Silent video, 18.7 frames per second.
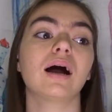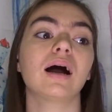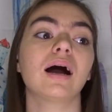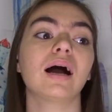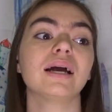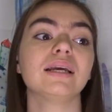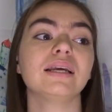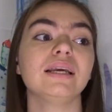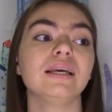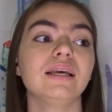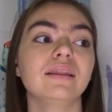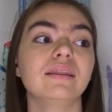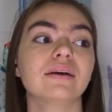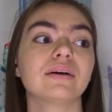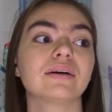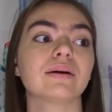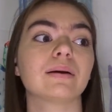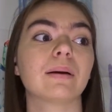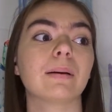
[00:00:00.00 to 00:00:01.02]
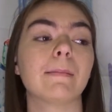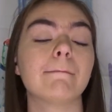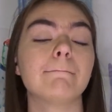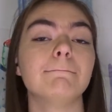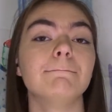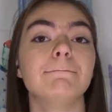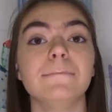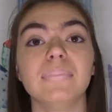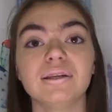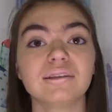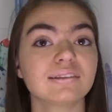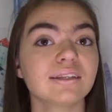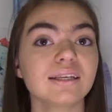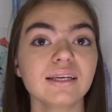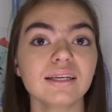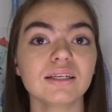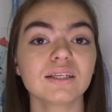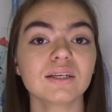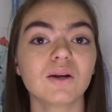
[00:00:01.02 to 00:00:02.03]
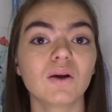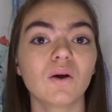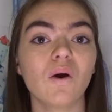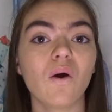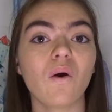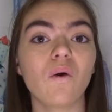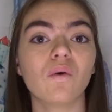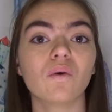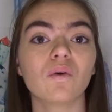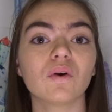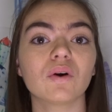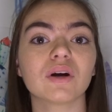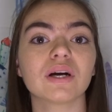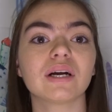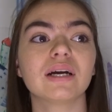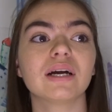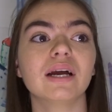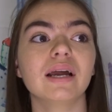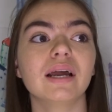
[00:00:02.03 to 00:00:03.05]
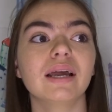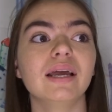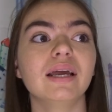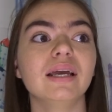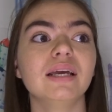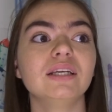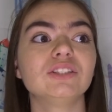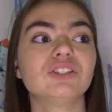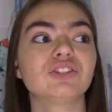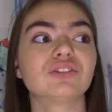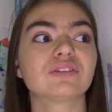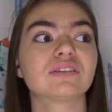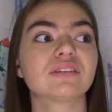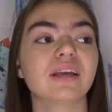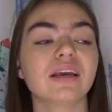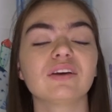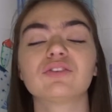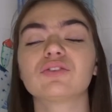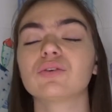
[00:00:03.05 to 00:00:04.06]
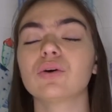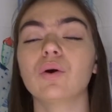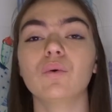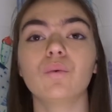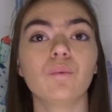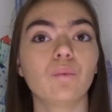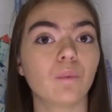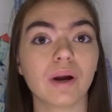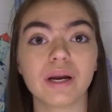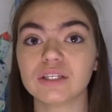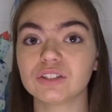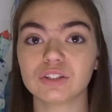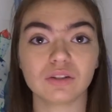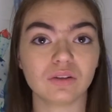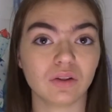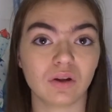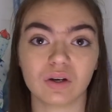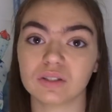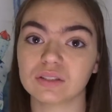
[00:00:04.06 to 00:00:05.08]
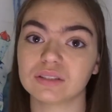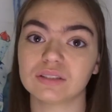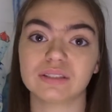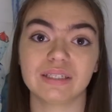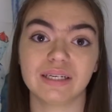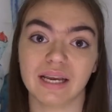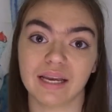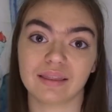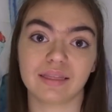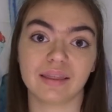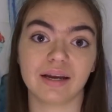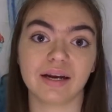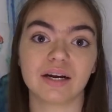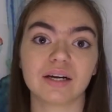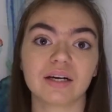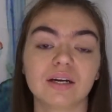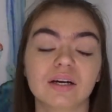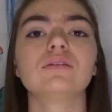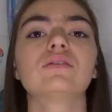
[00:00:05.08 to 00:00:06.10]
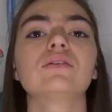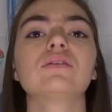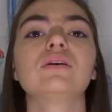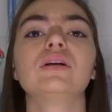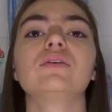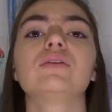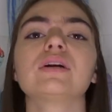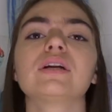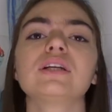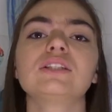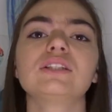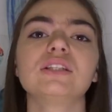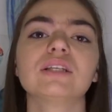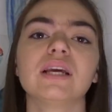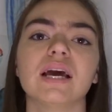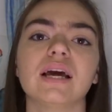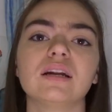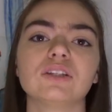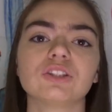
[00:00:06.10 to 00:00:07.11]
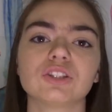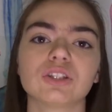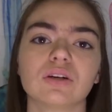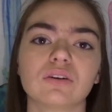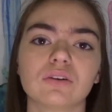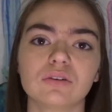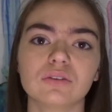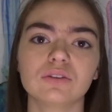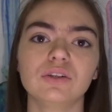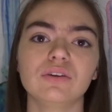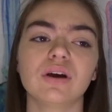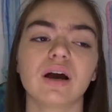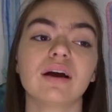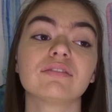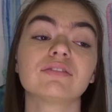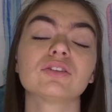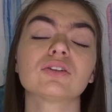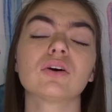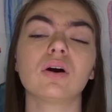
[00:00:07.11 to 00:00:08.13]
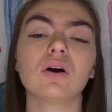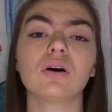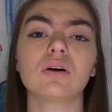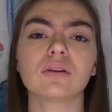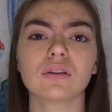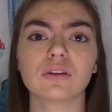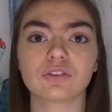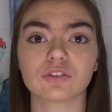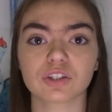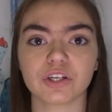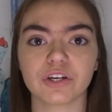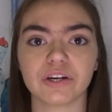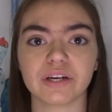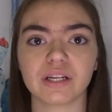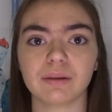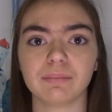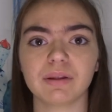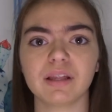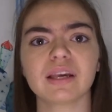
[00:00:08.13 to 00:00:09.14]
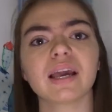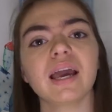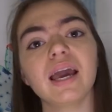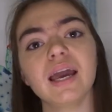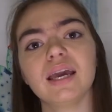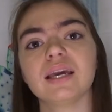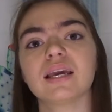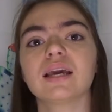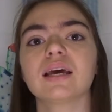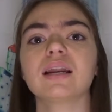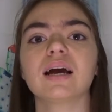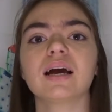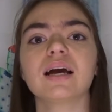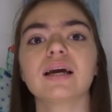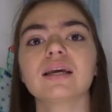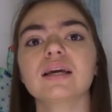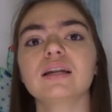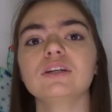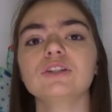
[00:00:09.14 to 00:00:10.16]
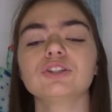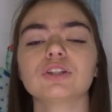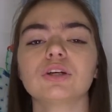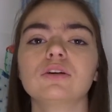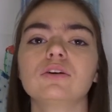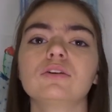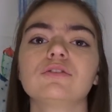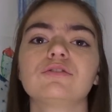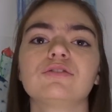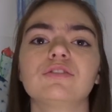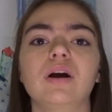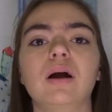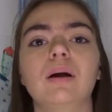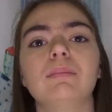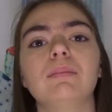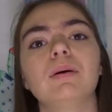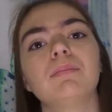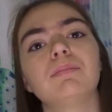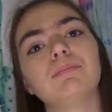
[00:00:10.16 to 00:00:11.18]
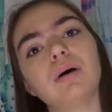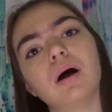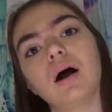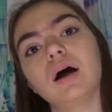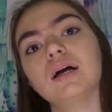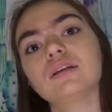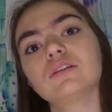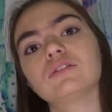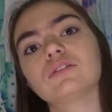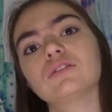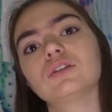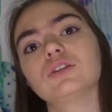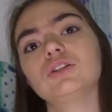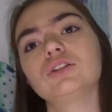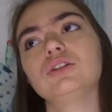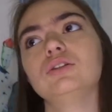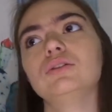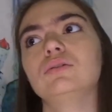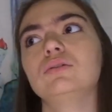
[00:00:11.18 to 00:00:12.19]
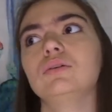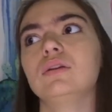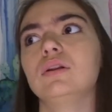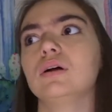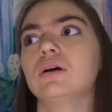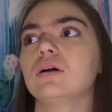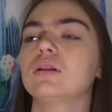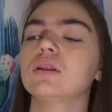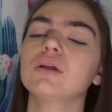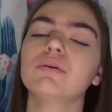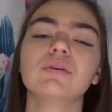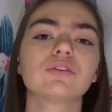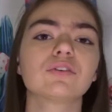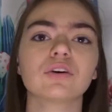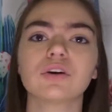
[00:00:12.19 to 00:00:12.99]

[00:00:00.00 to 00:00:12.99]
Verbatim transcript: I either miss it or it just takes way too long to get there. So in order to get a shuttle, you have to call the security and be like, hey, can I get a shuttle from Ponce to the Lewis